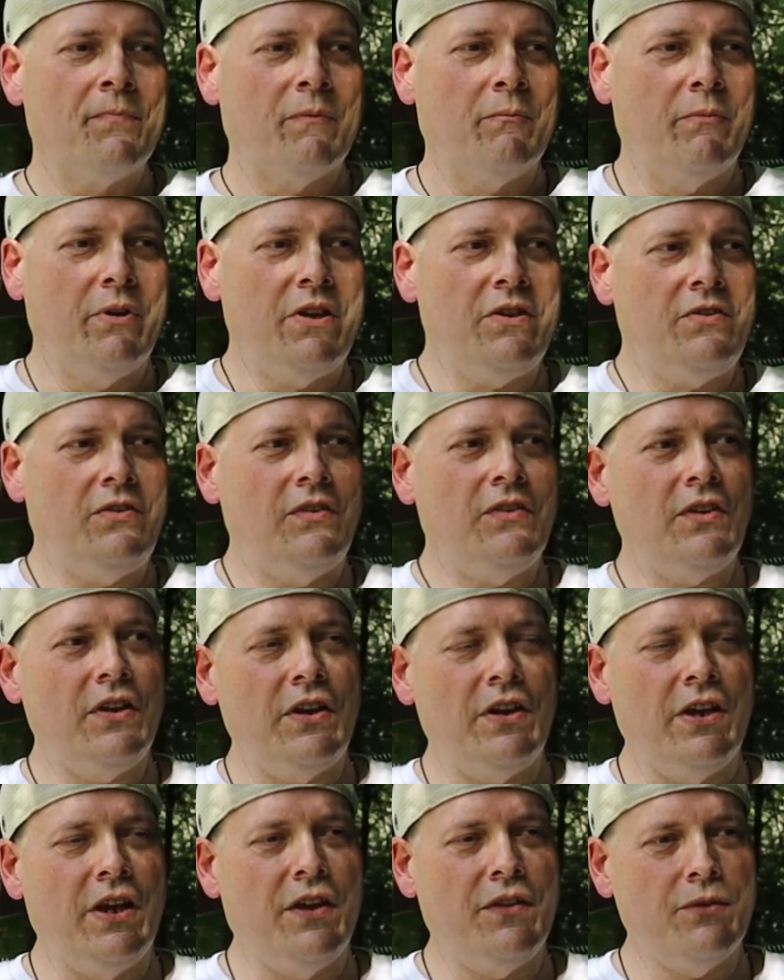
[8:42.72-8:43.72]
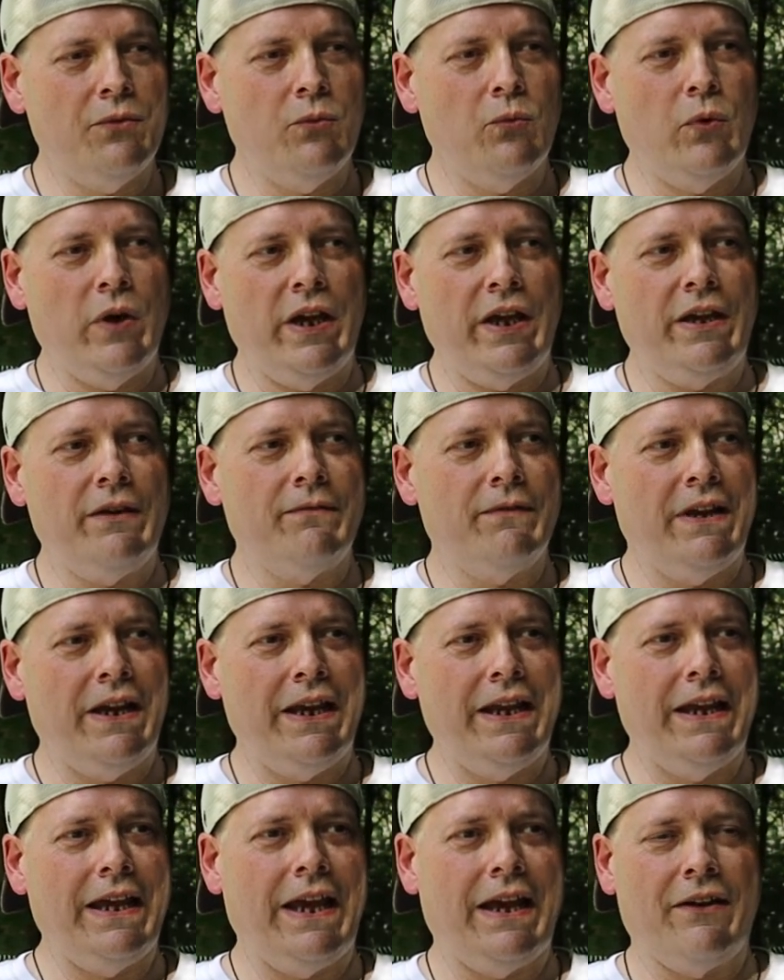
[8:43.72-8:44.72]
but it's just another way of
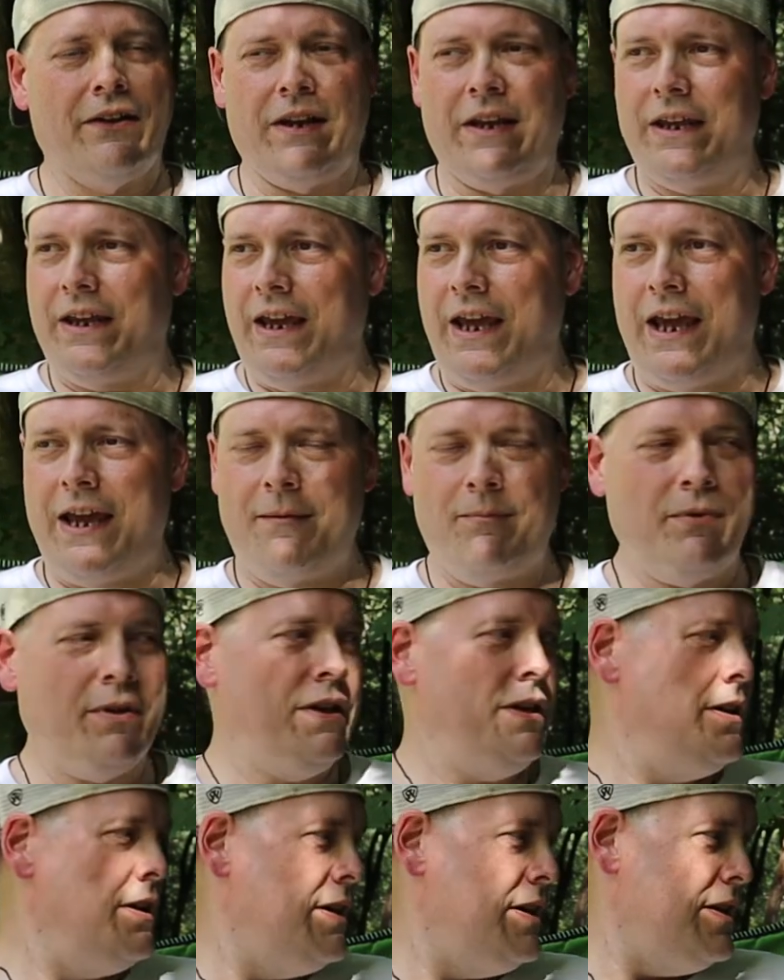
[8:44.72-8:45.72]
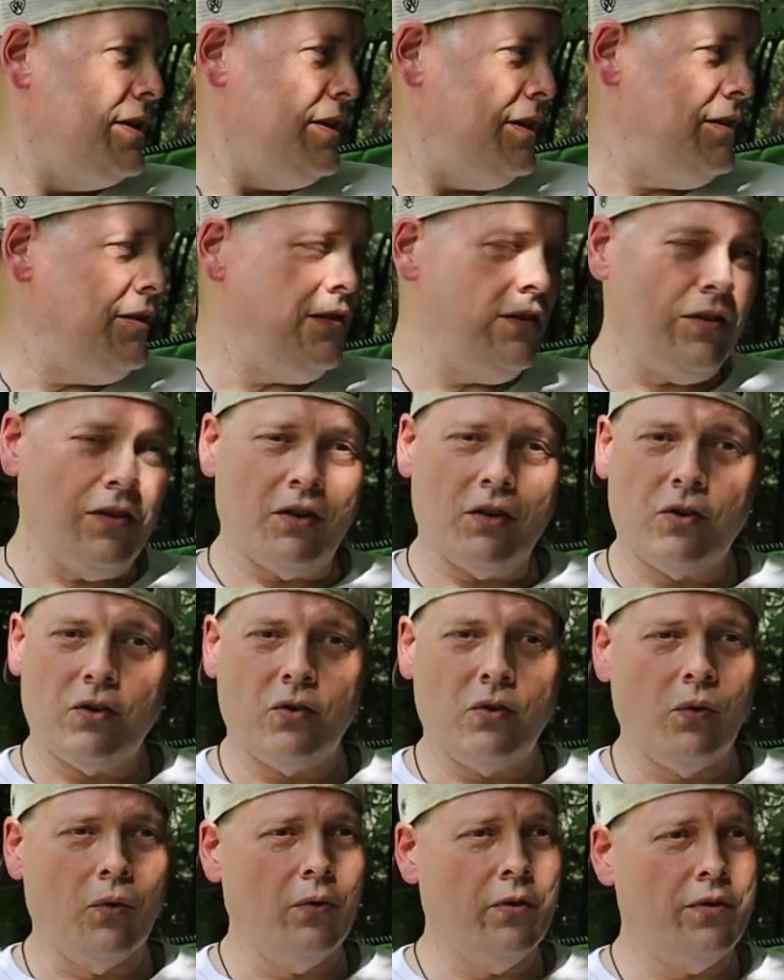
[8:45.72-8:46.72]
getting out and camping. This is a
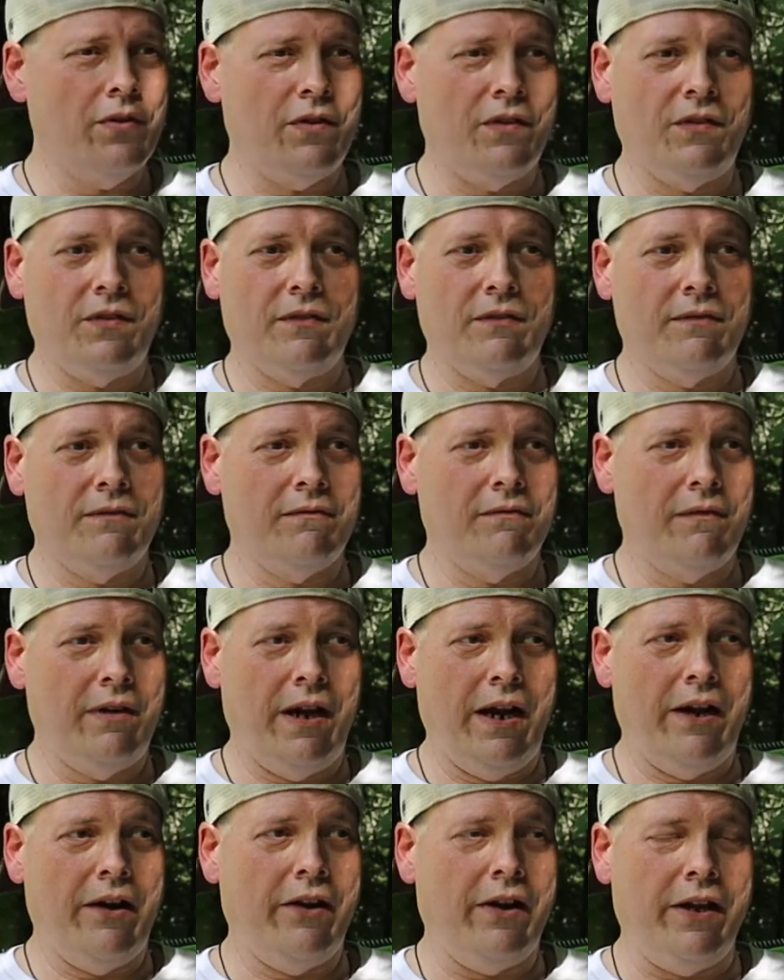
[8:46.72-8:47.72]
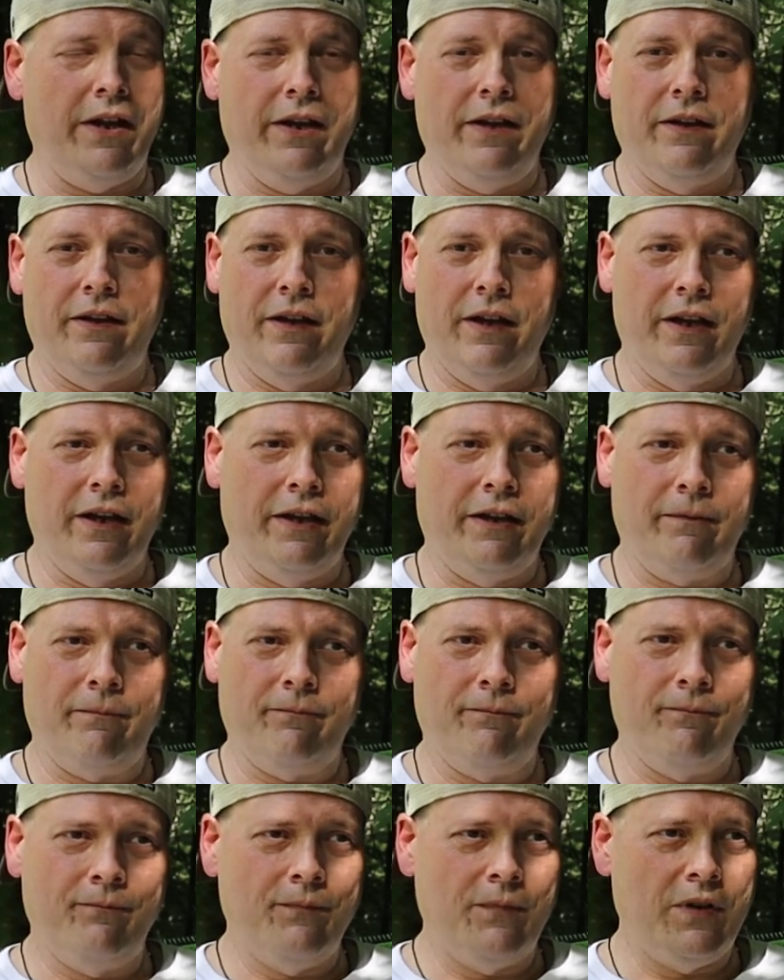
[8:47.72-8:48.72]
gorgeous area.
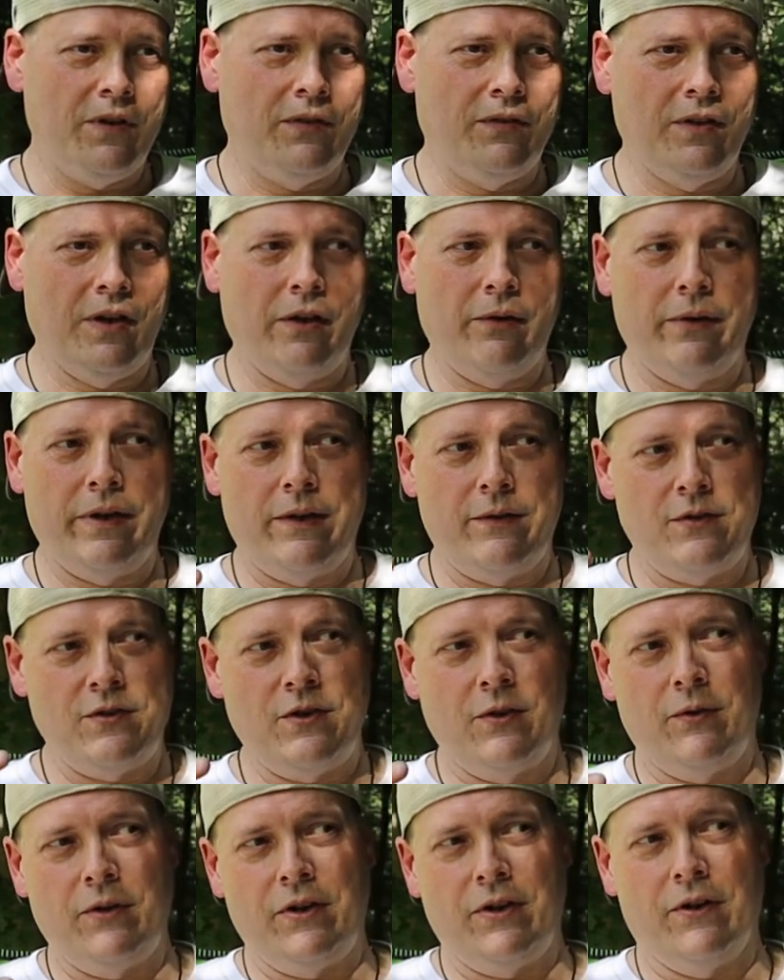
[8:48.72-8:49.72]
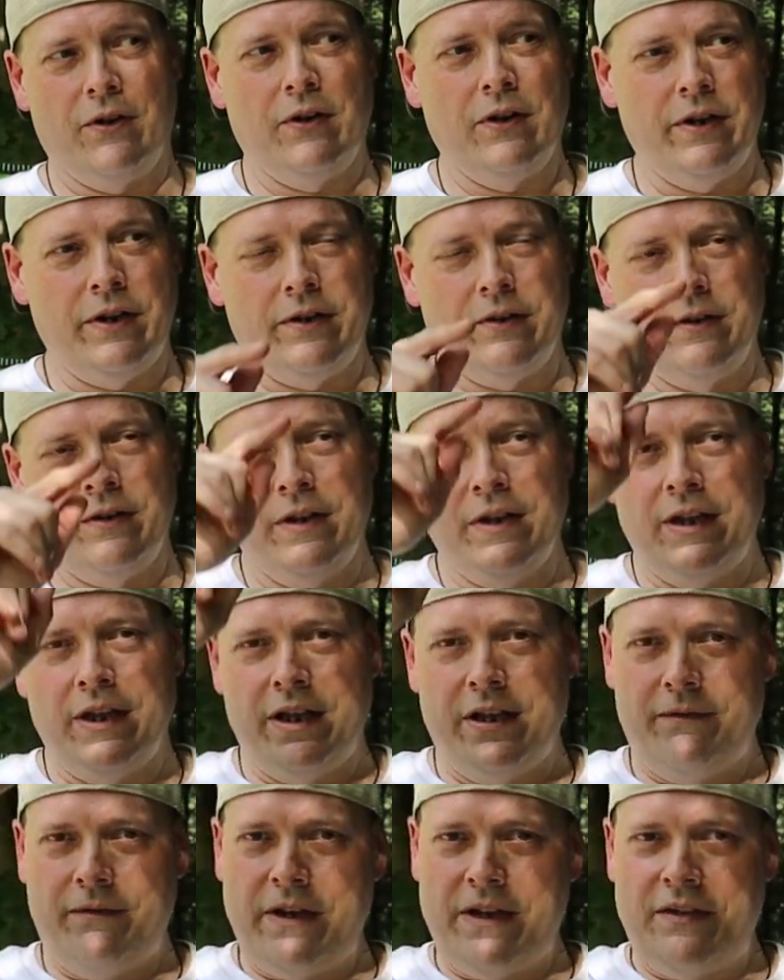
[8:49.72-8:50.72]
Um, you saw what I was showing you earlier.
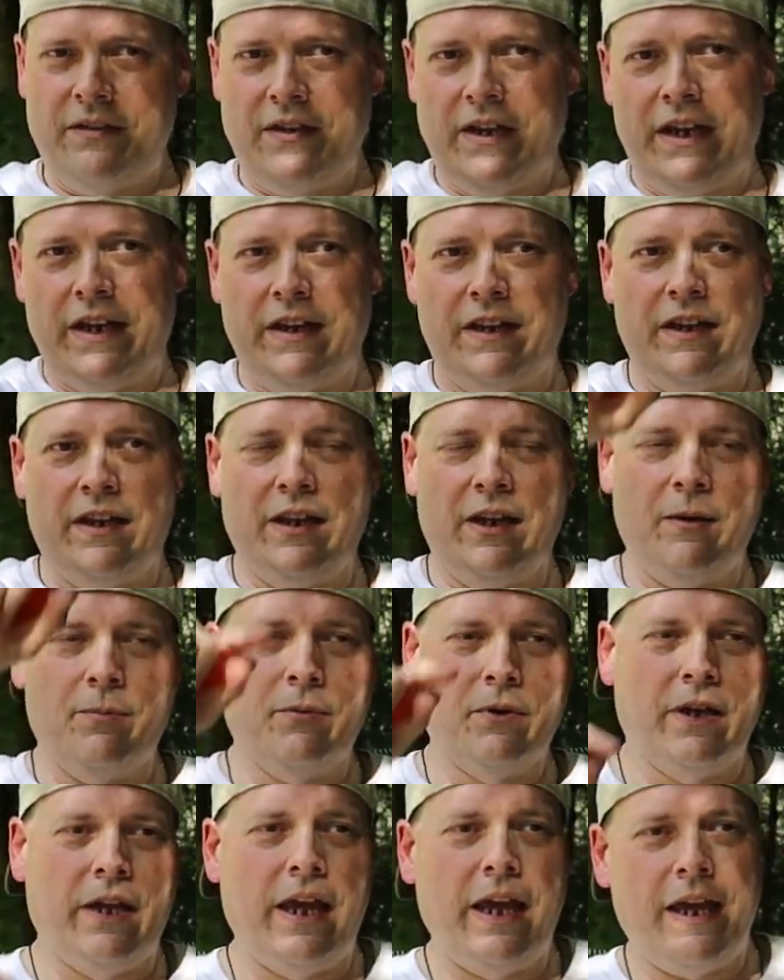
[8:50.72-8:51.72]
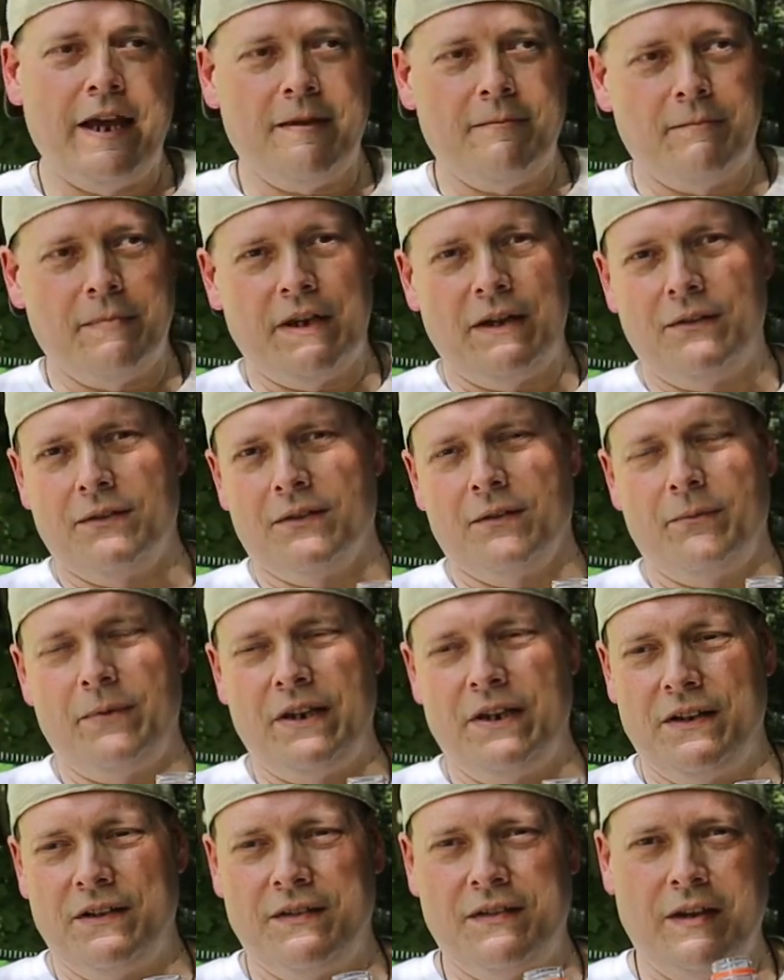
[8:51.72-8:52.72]
If I'd stayed at that upper camp, but it was going to be
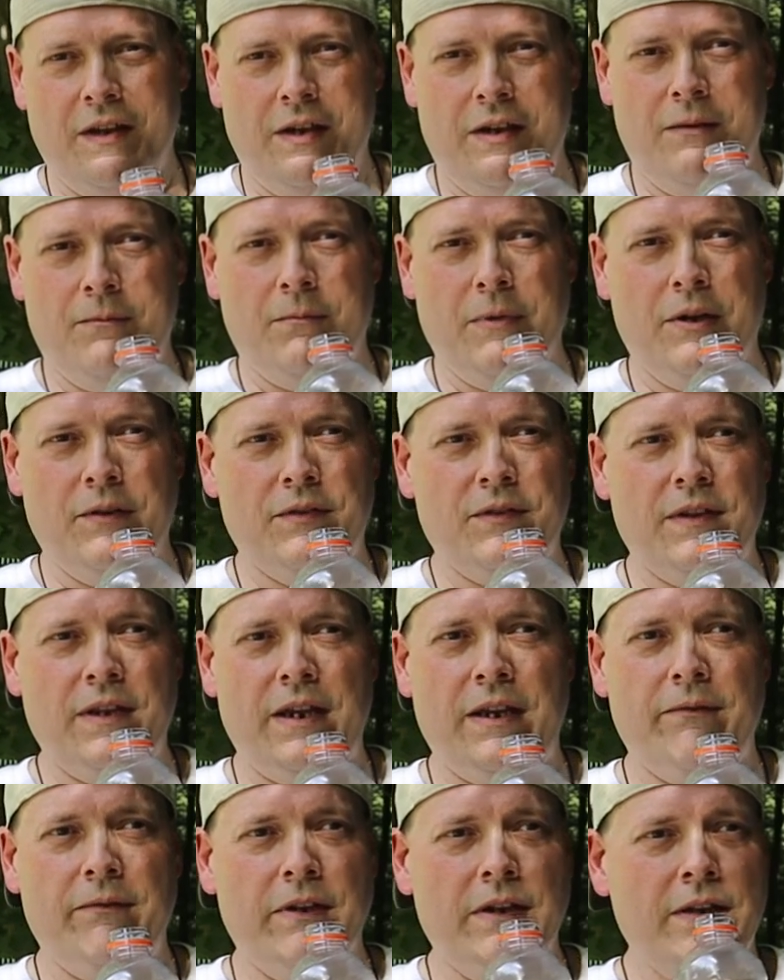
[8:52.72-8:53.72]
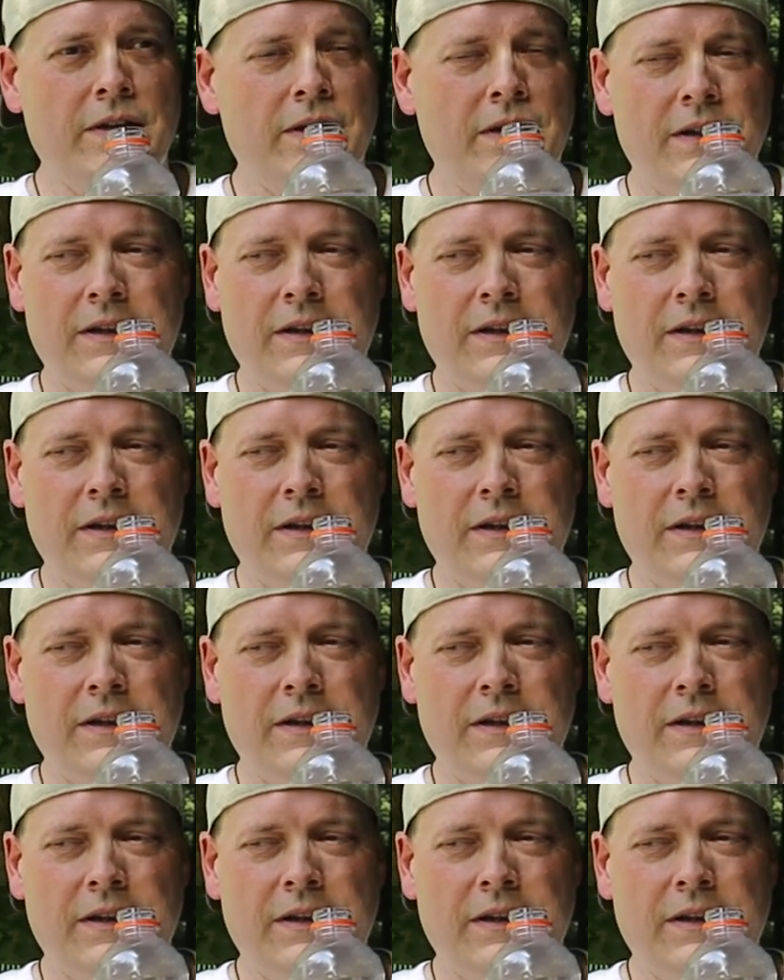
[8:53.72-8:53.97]
in the sun most of the evening.